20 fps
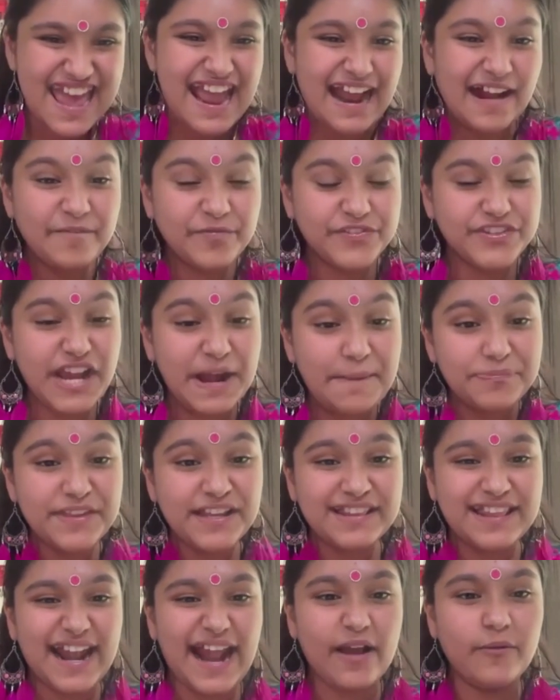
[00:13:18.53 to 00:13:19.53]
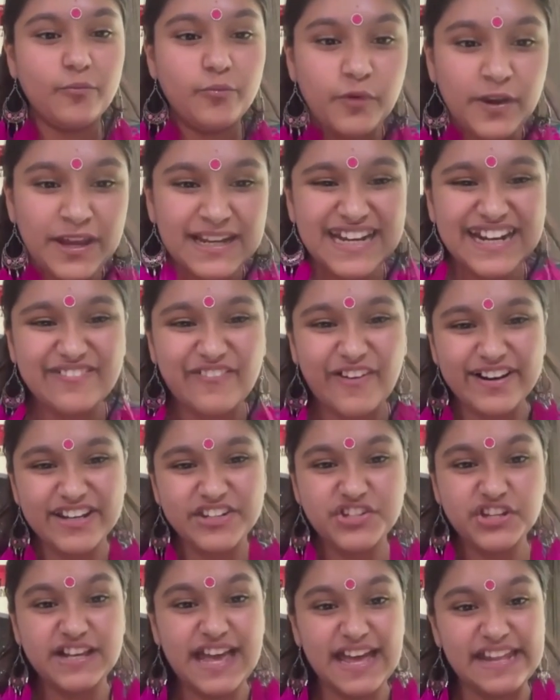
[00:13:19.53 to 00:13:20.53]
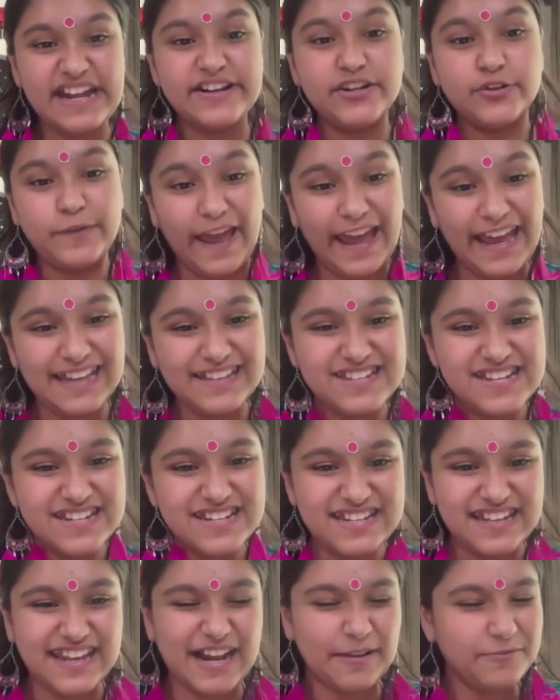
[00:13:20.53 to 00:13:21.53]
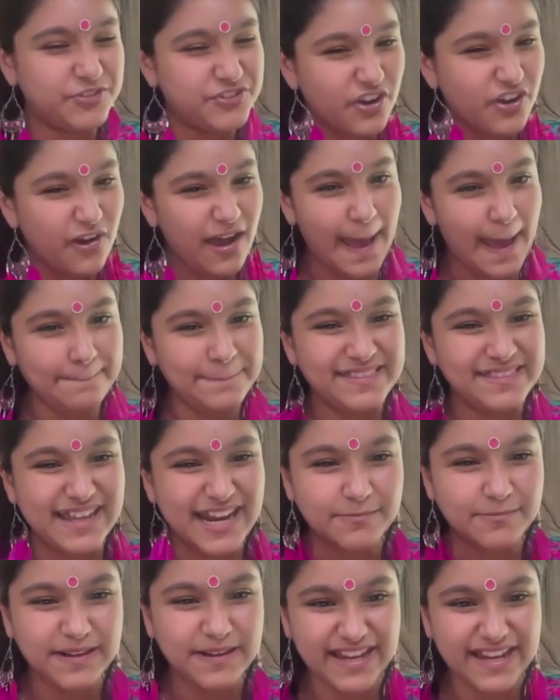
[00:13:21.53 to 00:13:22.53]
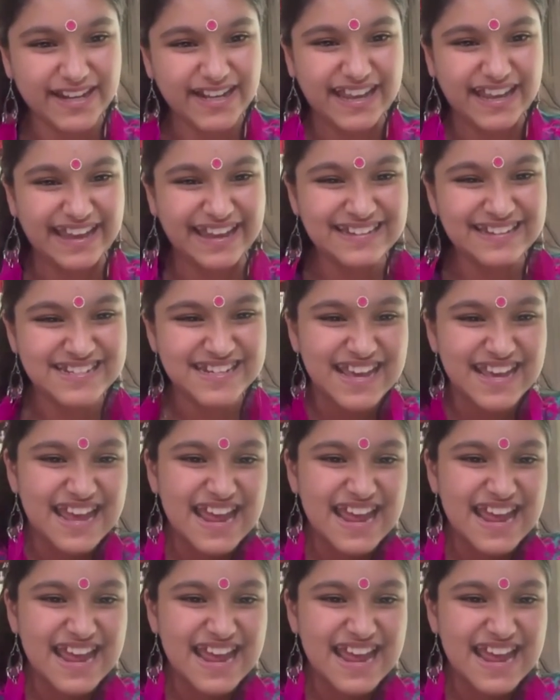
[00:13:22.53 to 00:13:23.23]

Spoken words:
And something that I really wanted to get out of AGT, and I'm so happy that I'm getting it,